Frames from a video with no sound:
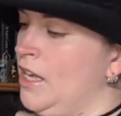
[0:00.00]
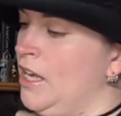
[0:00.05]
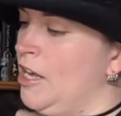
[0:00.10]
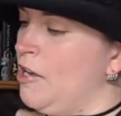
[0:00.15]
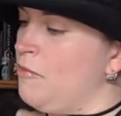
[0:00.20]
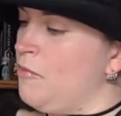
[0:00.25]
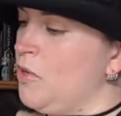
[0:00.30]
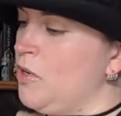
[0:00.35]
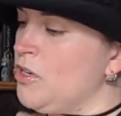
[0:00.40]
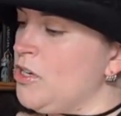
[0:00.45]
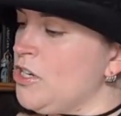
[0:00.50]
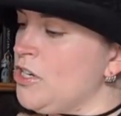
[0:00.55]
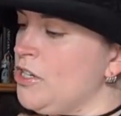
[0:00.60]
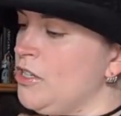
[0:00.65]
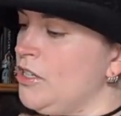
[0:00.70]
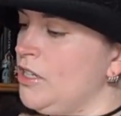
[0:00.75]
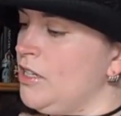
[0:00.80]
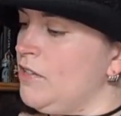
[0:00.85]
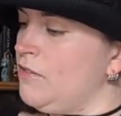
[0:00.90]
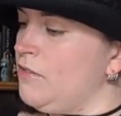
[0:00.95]

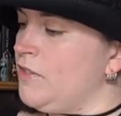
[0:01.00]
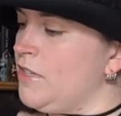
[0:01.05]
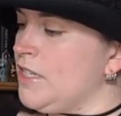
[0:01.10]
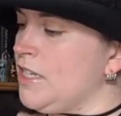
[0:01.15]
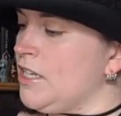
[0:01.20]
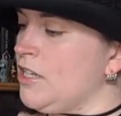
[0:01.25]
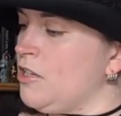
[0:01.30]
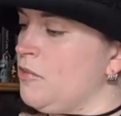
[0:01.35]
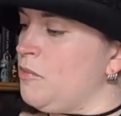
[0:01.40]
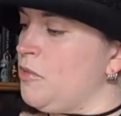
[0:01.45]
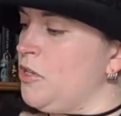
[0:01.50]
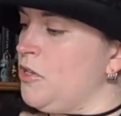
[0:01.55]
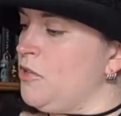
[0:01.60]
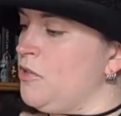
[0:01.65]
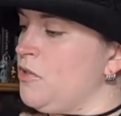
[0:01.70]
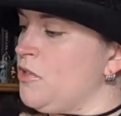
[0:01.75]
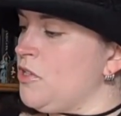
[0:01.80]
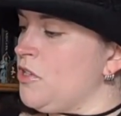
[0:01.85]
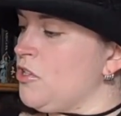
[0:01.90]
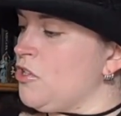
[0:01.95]
Emotional and physical
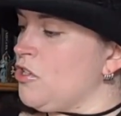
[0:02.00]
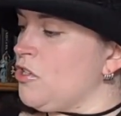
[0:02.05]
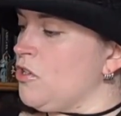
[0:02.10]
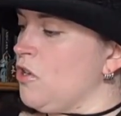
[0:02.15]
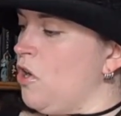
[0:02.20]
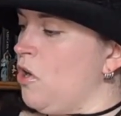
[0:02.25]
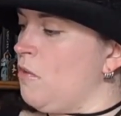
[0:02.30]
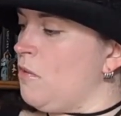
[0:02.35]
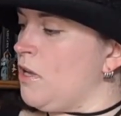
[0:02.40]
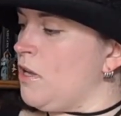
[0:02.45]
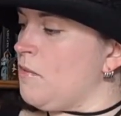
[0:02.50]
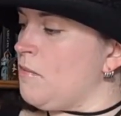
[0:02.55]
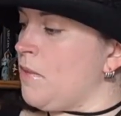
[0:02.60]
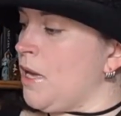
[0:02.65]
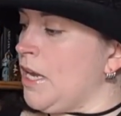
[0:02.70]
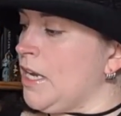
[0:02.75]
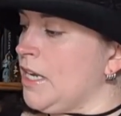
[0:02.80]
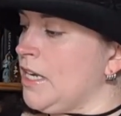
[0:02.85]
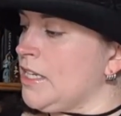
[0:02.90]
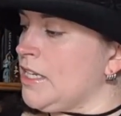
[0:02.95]
abuse, trauma,
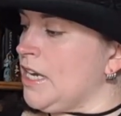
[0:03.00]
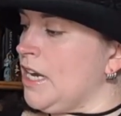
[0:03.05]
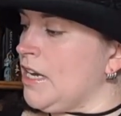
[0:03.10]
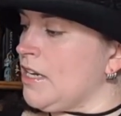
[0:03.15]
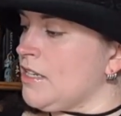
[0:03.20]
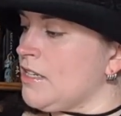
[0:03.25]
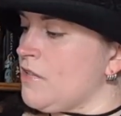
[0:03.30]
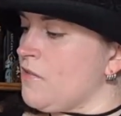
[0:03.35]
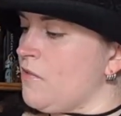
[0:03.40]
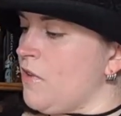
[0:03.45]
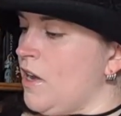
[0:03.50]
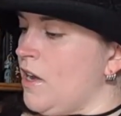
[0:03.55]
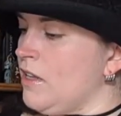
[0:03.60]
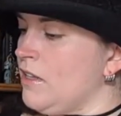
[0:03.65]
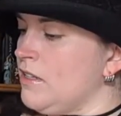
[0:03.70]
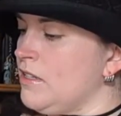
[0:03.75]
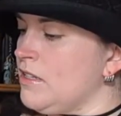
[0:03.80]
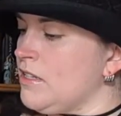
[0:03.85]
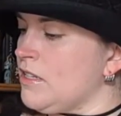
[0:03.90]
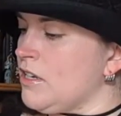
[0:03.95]
panic attacks,
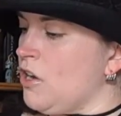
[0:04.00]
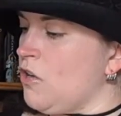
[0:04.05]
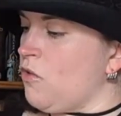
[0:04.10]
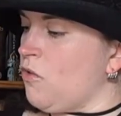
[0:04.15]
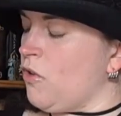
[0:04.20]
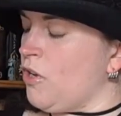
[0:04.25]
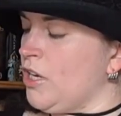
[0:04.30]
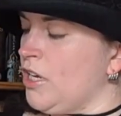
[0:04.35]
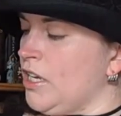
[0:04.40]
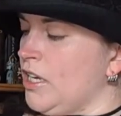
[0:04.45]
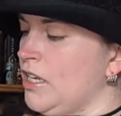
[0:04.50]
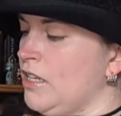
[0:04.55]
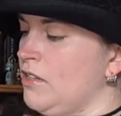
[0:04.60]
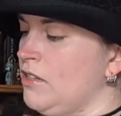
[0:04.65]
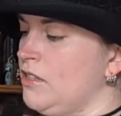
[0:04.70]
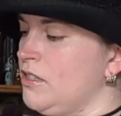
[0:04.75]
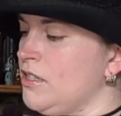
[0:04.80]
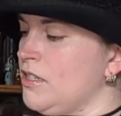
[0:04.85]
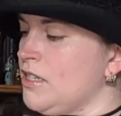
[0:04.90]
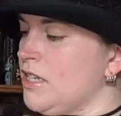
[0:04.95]
violence, chronic
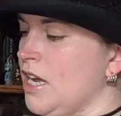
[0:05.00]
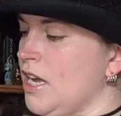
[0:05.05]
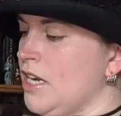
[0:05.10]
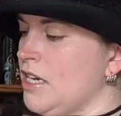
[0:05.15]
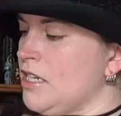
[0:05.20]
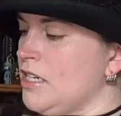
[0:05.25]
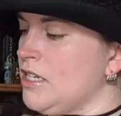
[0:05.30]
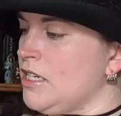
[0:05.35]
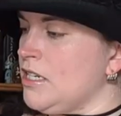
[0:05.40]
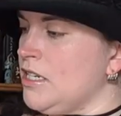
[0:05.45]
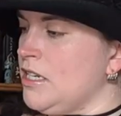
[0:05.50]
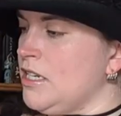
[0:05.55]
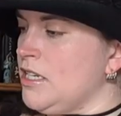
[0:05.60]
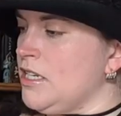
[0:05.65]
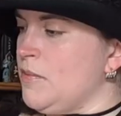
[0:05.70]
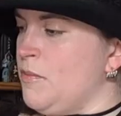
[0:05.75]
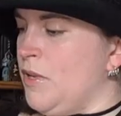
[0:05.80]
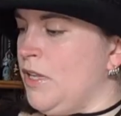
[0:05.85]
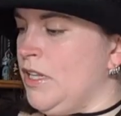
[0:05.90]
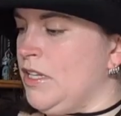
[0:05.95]
illness, and
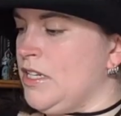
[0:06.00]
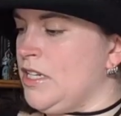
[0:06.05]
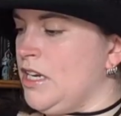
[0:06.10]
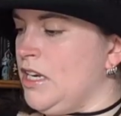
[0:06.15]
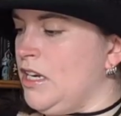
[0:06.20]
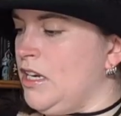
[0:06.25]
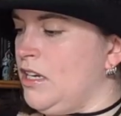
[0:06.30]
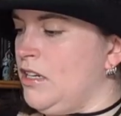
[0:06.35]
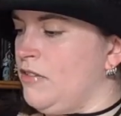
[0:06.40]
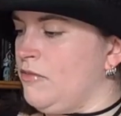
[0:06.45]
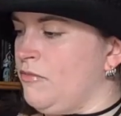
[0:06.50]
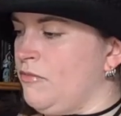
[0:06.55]
disability.